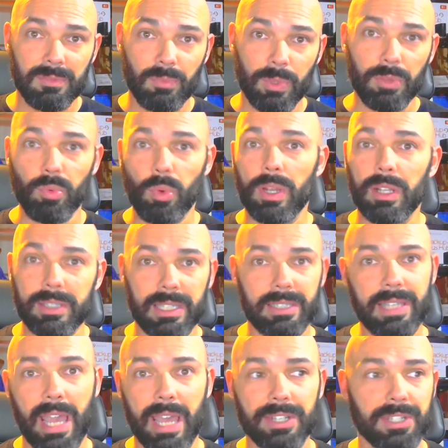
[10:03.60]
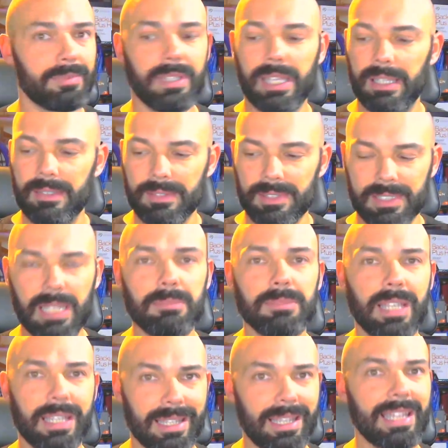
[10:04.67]
with a royalty attached. It seems
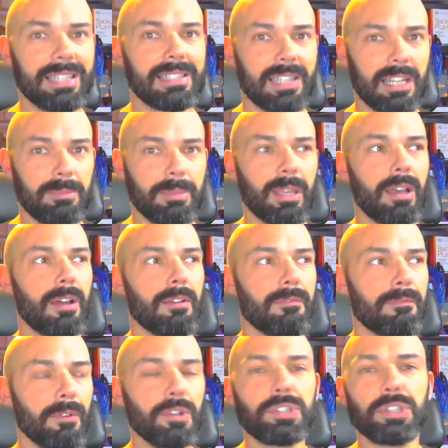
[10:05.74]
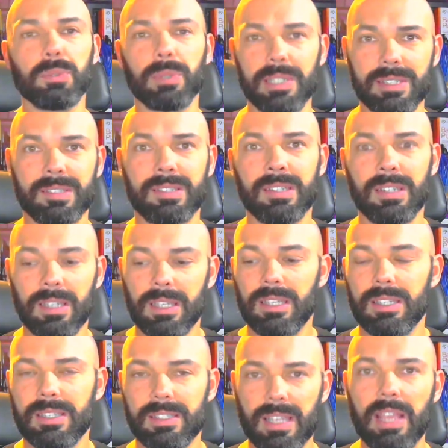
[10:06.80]
like it's going to be a virtuous
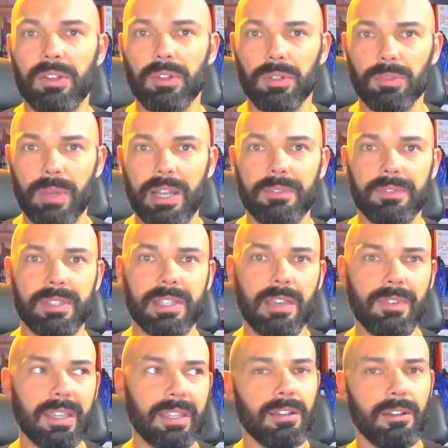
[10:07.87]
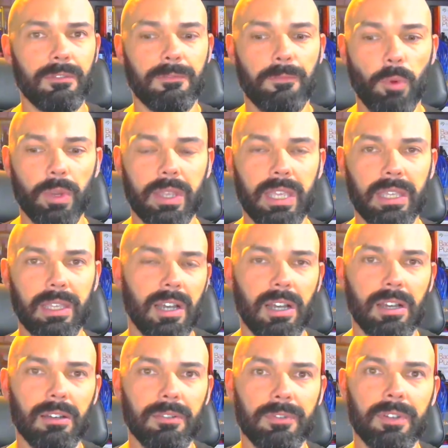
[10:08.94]
cycle, right? Of giving, of forking,
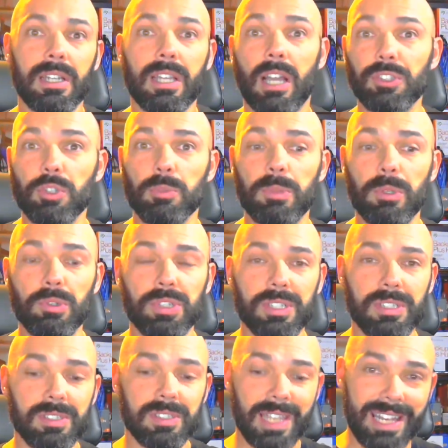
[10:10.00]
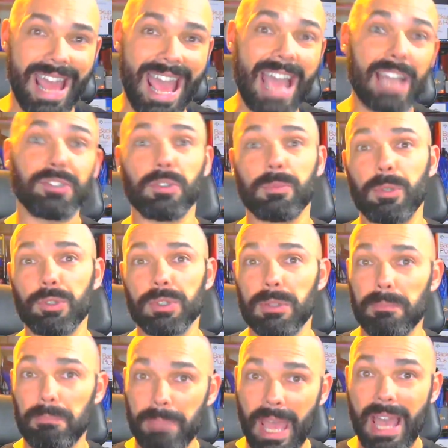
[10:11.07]
of contributions and
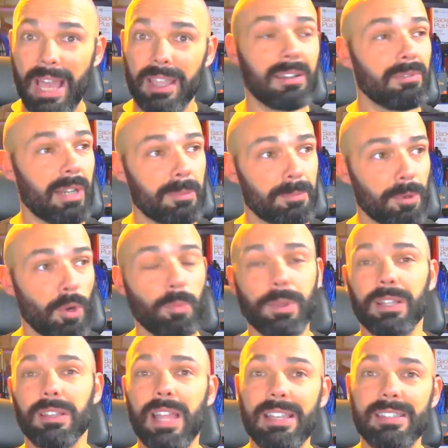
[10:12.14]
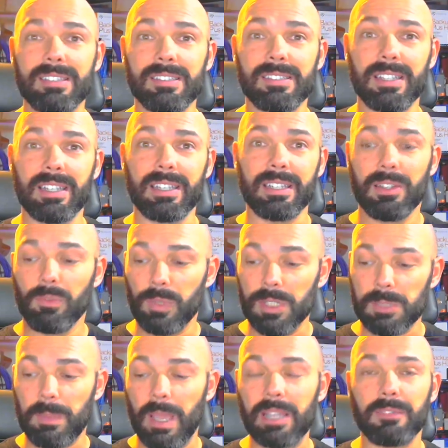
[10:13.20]
attribution back, right? Appropriate licensing and
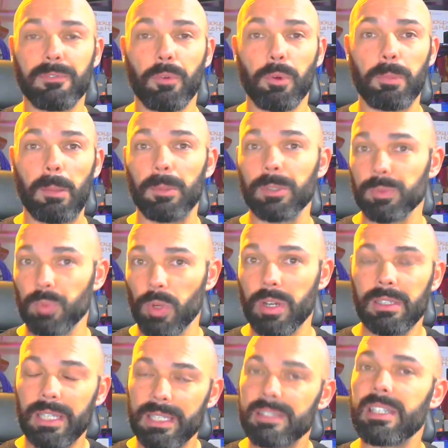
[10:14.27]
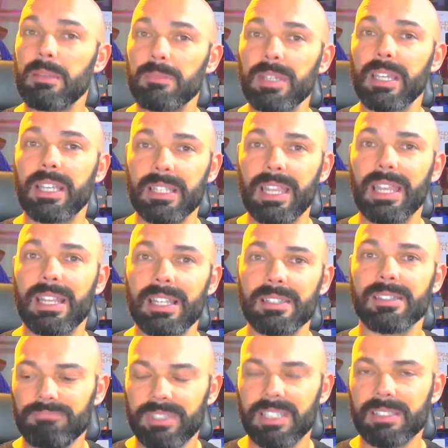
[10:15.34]
respect for people's work. It seems like it, it
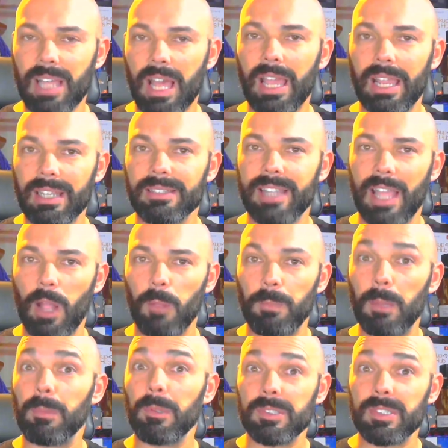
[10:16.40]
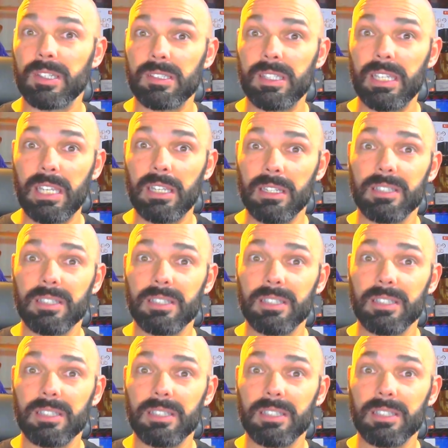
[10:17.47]
is designed to help people succeed